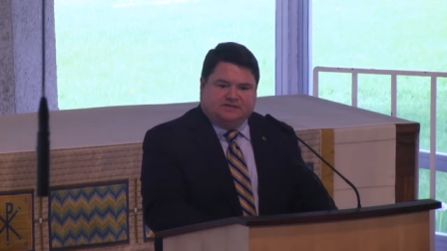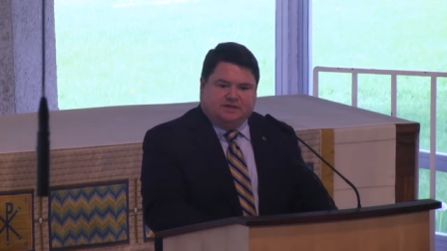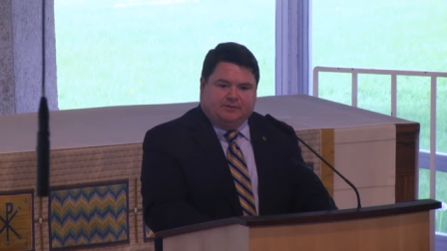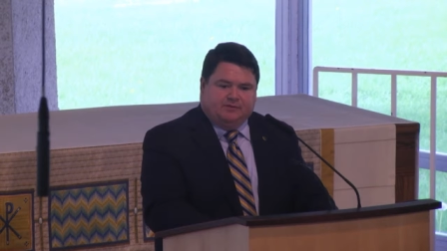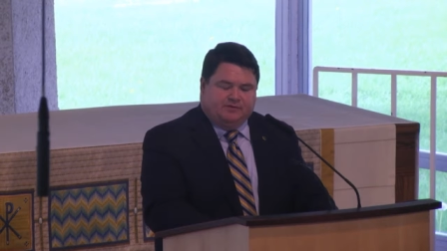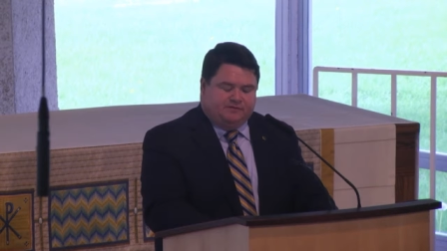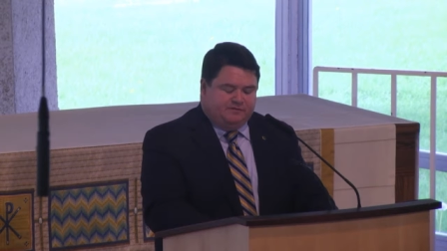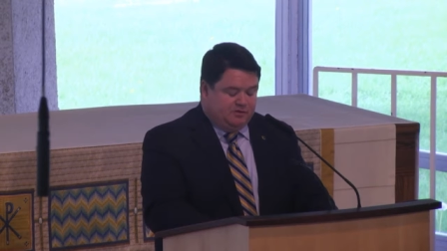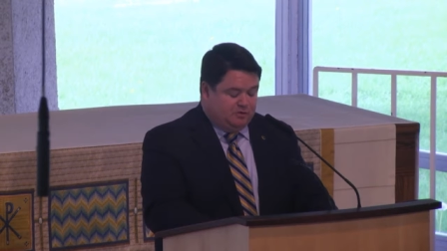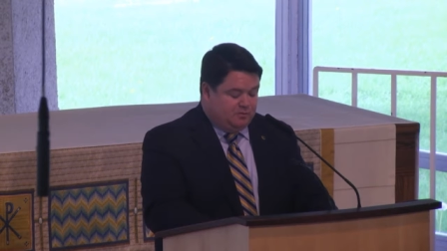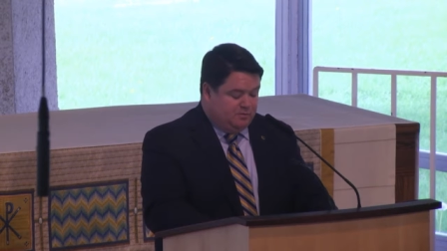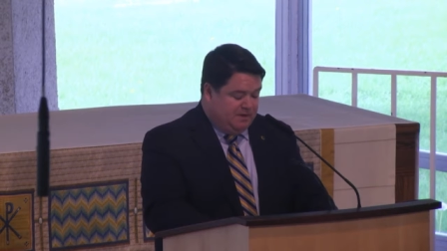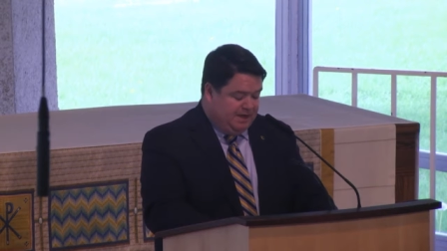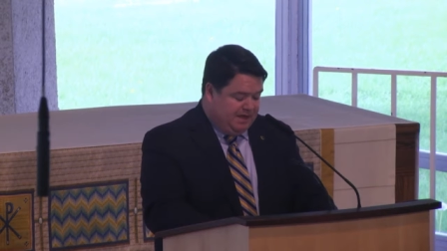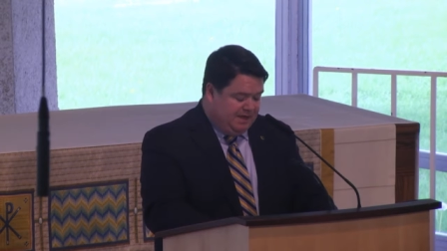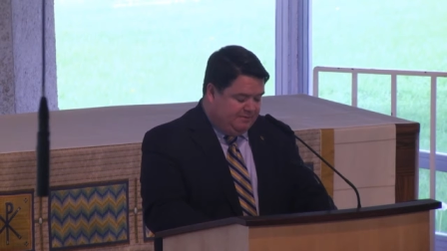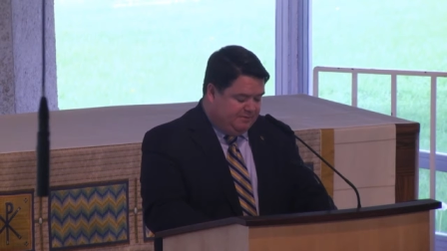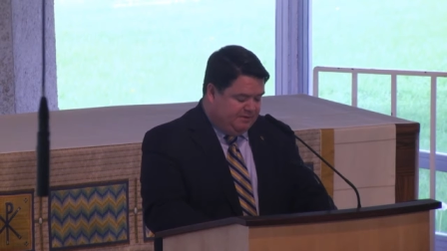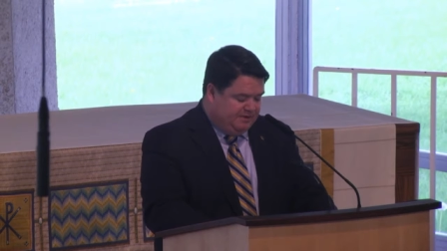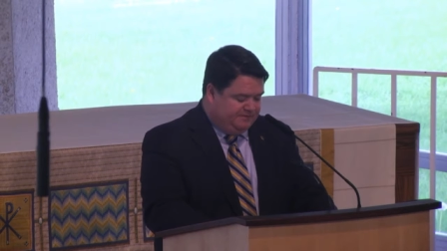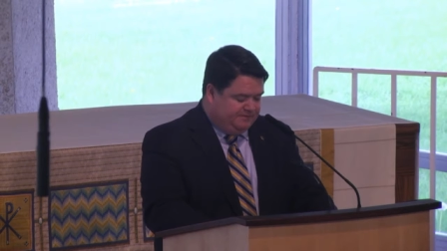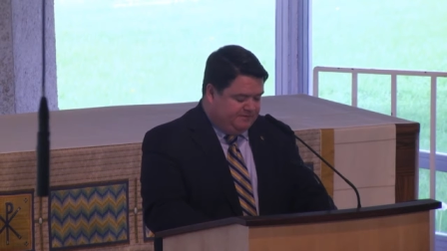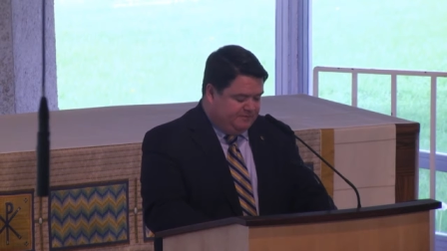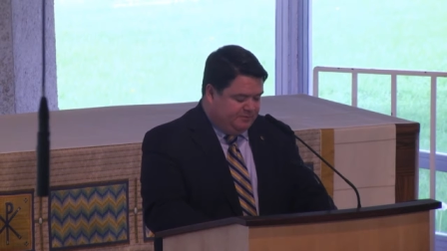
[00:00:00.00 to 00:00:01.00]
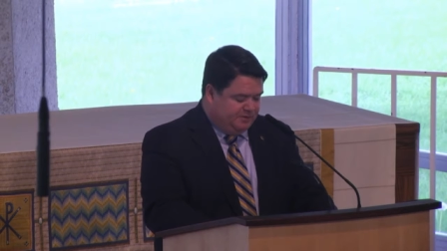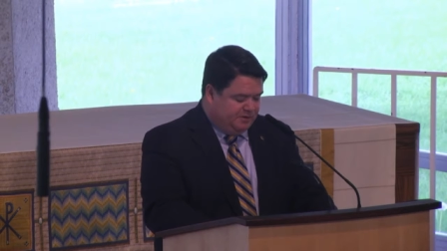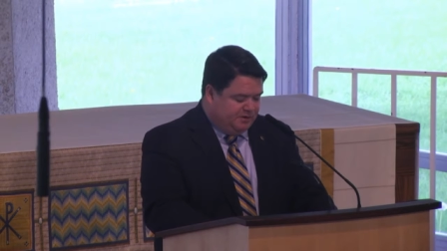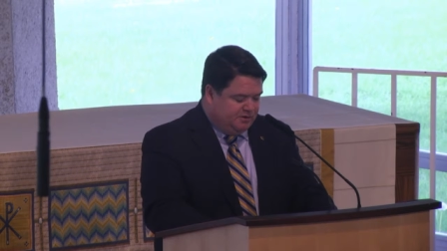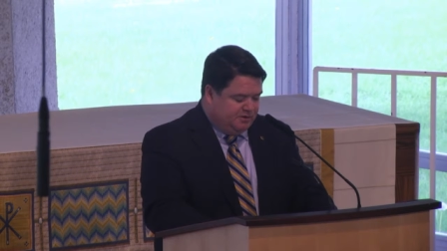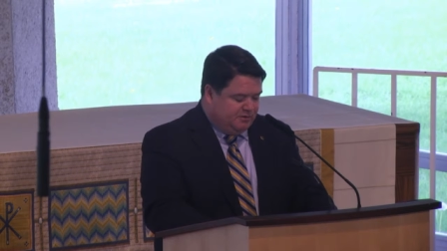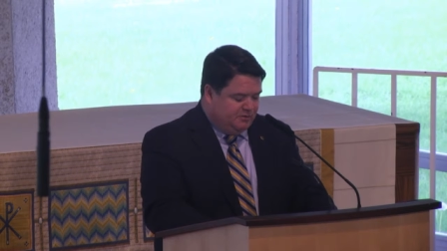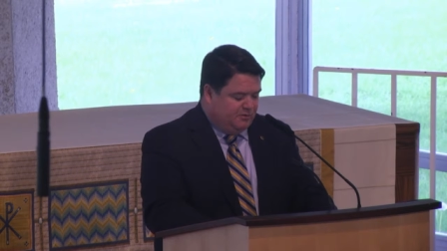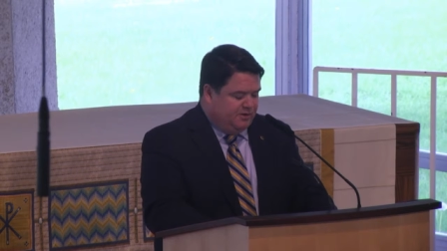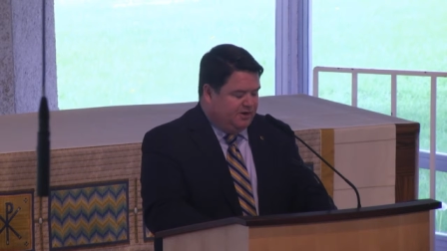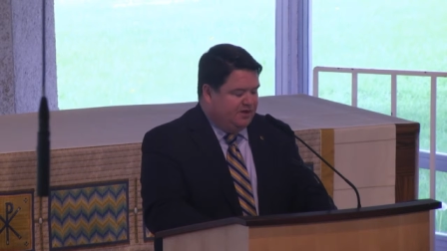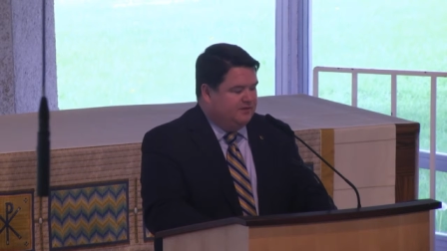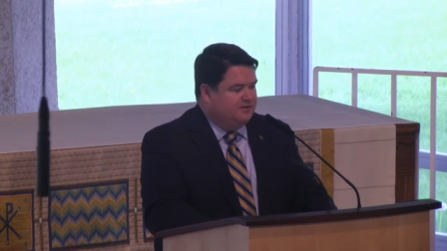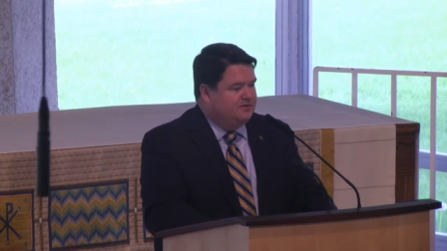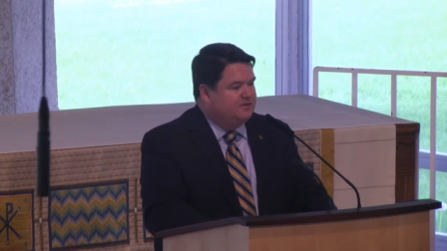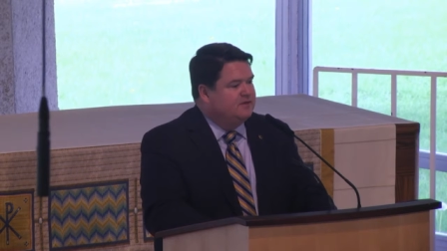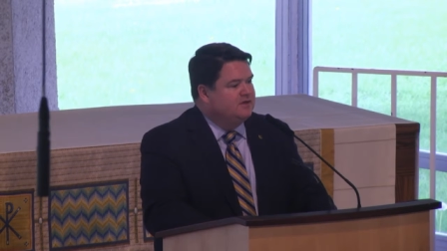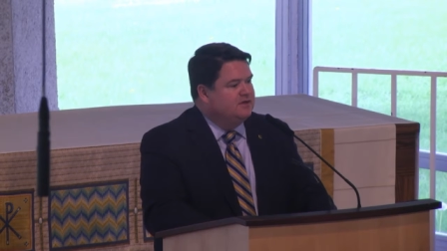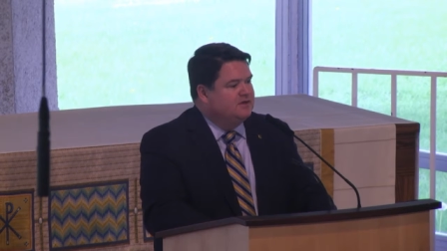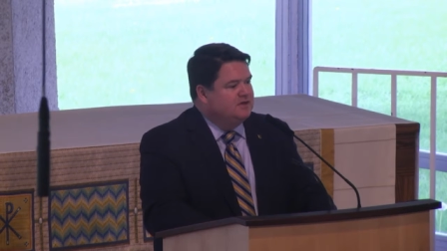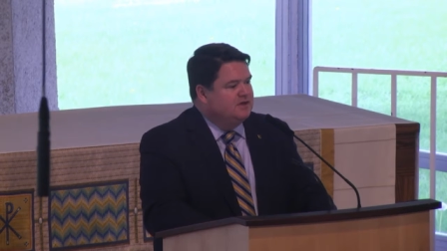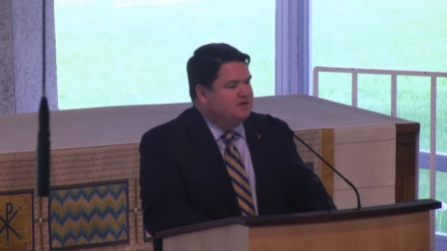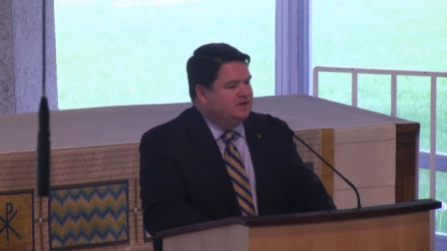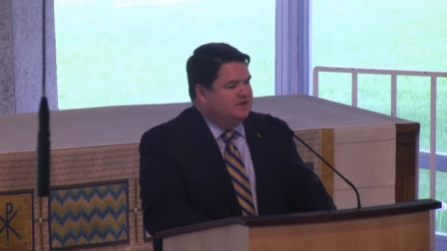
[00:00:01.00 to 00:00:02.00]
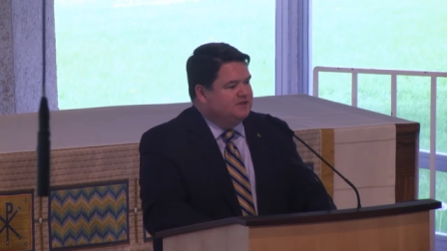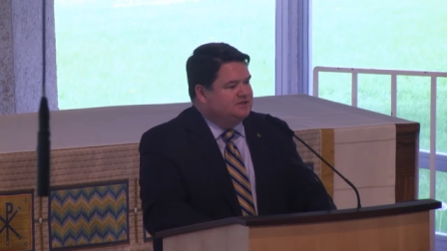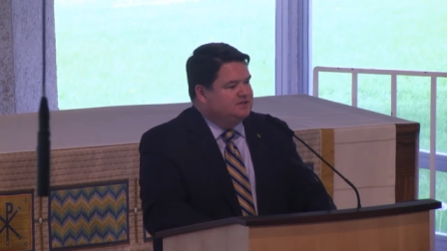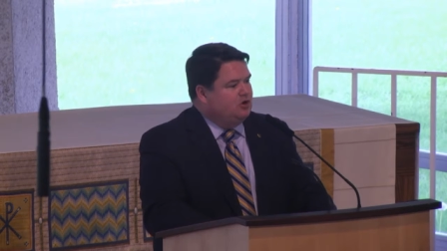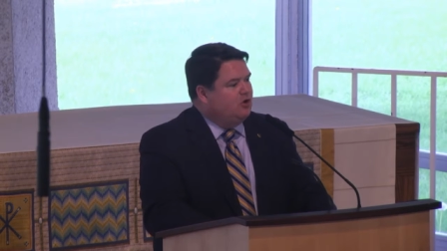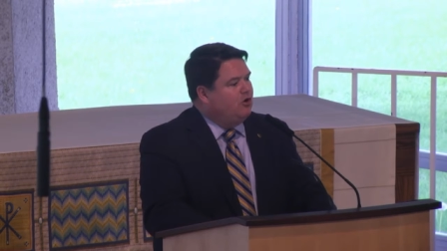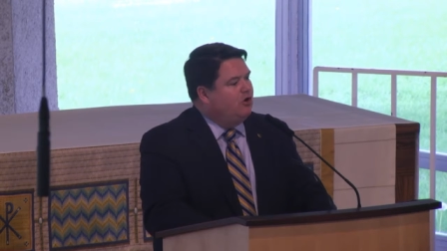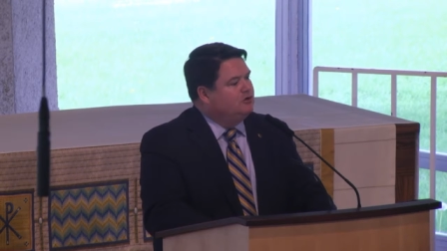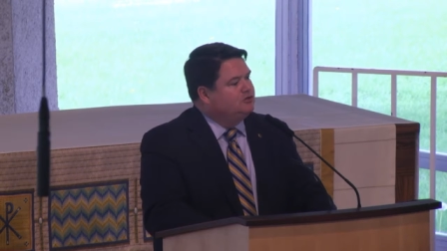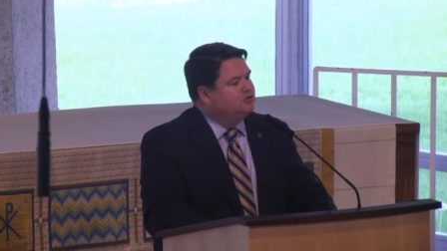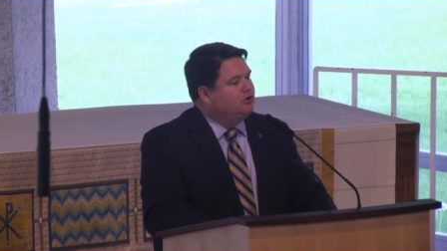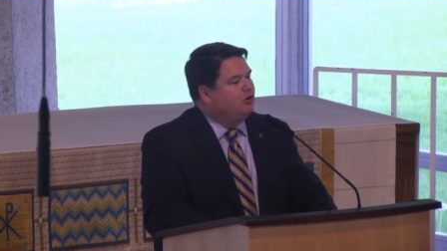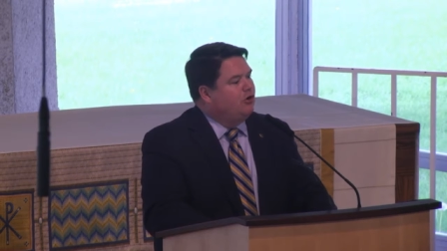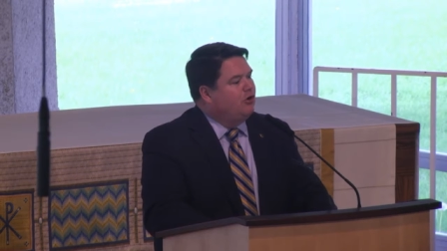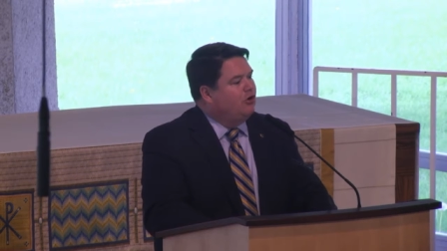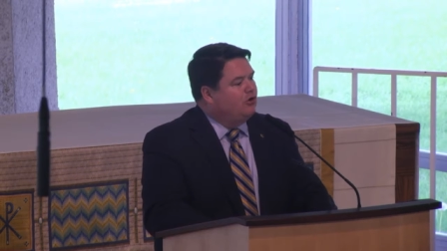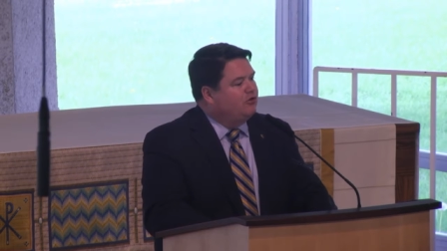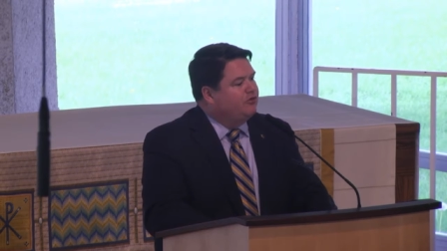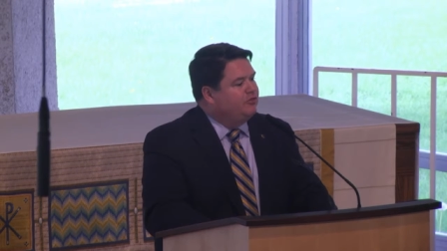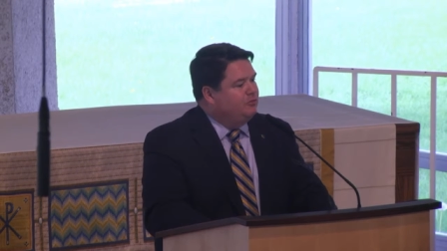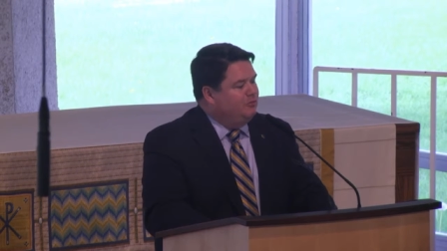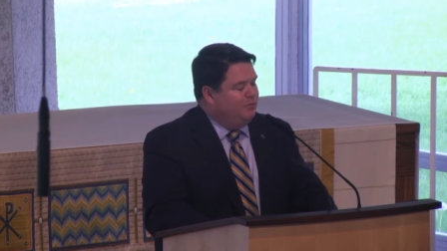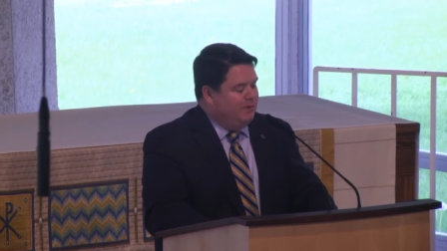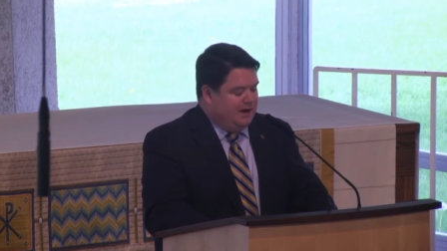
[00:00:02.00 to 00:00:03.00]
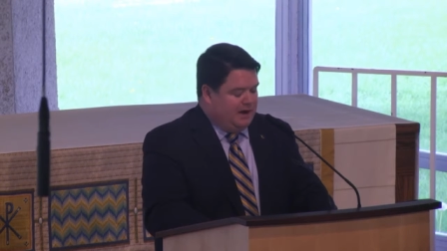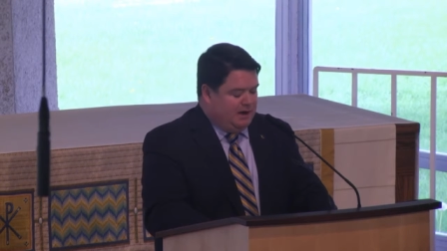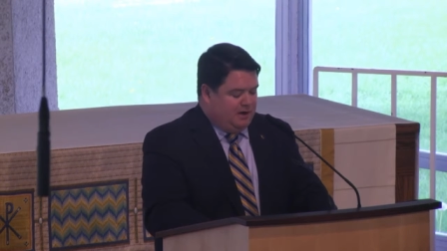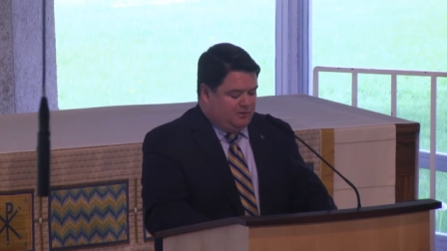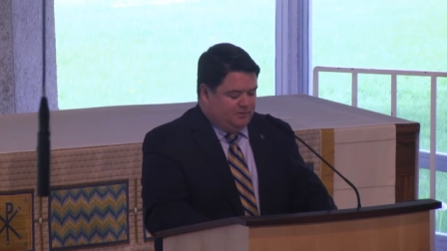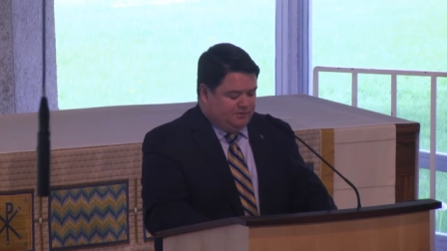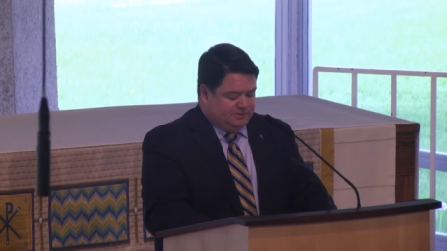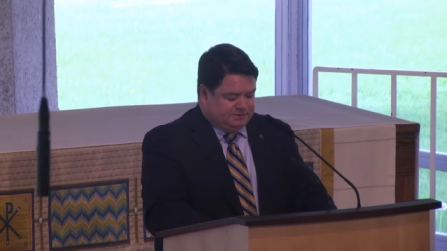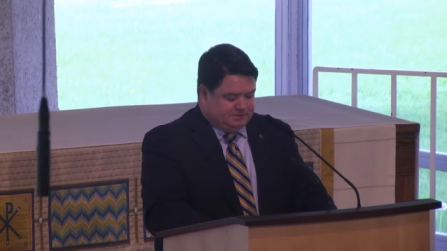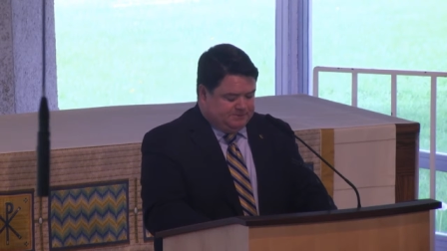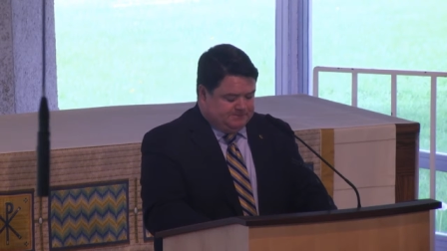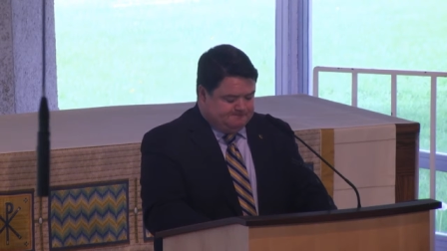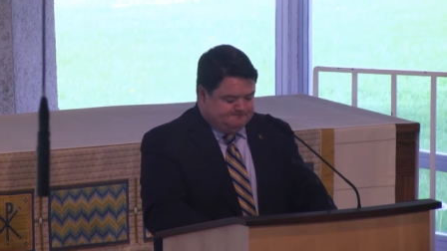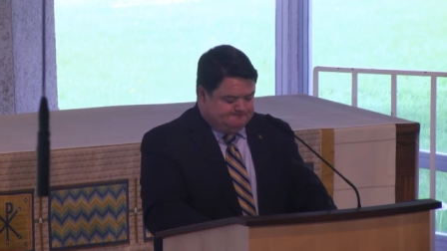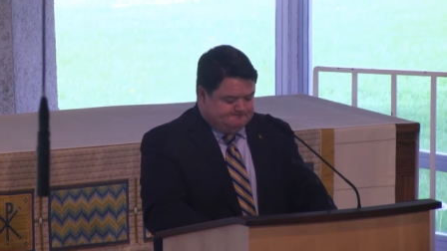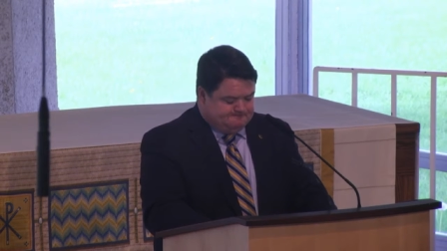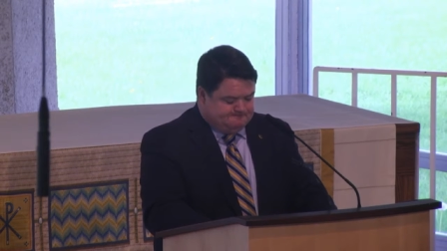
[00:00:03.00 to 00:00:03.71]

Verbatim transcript: some of you may be familiar with. It's called Earthbound.